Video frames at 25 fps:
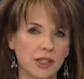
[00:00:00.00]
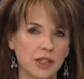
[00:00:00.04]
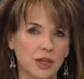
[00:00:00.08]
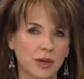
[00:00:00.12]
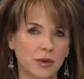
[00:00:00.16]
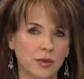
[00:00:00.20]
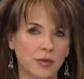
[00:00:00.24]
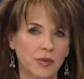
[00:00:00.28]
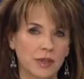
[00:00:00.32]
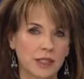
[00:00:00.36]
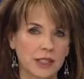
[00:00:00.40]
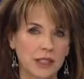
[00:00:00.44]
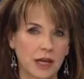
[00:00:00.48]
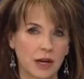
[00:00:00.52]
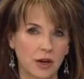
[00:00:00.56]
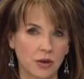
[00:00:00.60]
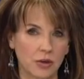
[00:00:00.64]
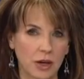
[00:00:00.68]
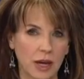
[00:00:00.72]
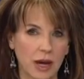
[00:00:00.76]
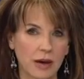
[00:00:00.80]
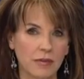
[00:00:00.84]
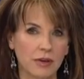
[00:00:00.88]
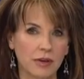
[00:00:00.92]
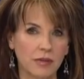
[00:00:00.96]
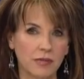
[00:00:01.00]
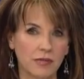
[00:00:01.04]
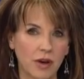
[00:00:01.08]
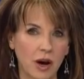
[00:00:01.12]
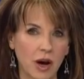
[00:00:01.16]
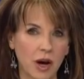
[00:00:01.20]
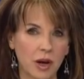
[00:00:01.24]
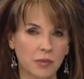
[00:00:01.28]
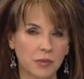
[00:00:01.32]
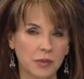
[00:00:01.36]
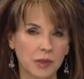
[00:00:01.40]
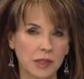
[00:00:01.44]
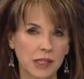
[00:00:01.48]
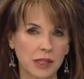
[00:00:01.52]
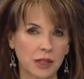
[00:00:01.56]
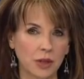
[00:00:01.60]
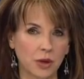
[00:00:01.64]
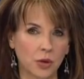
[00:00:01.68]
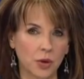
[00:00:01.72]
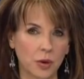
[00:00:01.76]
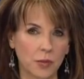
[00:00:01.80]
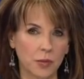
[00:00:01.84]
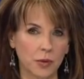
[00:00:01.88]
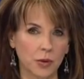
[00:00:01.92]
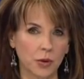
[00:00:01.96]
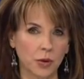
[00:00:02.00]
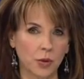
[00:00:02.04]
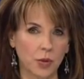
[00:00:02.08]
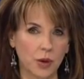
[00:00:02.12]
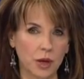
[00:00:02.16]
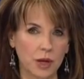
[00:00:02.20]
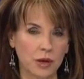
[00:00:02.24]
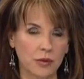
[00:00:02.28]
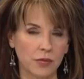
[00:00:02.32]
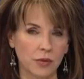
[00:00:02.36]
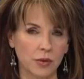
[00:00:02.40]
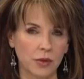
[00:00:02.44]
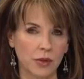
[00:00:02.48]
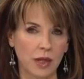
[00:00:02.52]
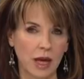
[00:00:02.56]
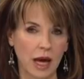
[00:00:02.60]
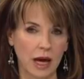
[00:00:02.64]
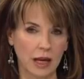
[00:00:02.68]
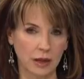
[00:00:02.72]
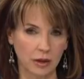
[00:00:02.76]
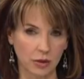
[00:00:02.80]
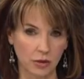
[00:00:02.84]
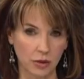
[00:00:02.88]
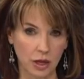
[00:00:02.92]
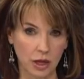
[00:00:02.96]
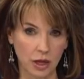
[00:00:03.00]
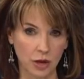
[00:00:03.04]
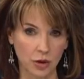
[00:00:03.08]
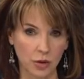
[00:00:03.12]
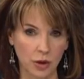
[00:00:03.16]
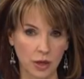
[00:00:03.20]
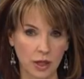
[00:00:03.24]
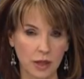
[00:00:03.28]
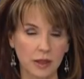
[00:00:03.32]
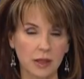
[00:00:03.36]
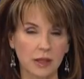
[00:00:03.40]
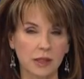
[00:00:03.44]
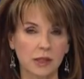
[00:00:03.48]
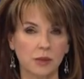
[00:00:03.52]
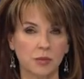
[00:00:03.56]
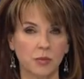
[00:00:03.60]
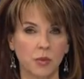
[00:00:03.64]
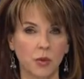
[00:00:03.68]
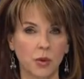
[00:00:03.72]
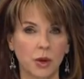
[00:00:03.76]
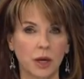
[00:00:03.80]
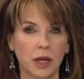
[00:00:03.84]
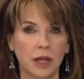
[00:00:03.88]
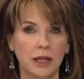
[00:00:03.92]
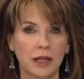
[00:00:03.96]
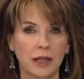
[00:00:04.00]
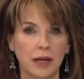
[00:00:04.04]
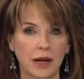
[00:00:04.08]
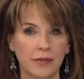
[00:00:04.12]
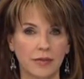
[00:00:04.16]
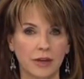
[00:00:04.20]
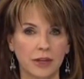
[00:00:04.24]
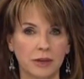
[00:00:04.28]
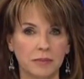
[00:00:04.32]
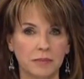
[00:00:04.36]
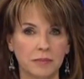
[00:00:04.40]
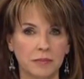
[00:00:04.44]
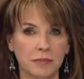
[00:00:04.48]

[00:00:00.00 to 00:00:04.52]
to investigator Kevin Vaughn was in Cripple Creek for that hearing this morning. Kevin.